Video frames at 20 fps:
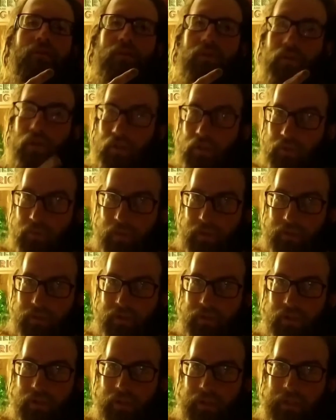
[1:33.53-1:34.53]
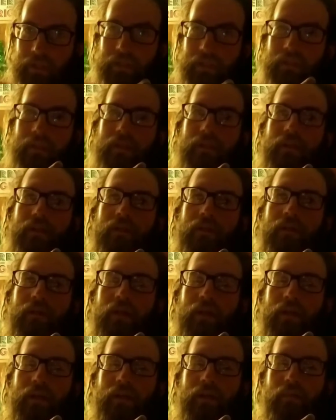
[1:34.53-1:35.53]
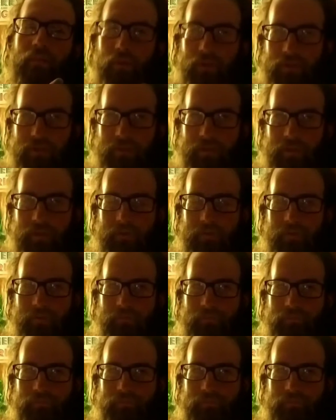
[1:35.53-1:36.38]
Dungeon Master's Guide, and the Monster Manual.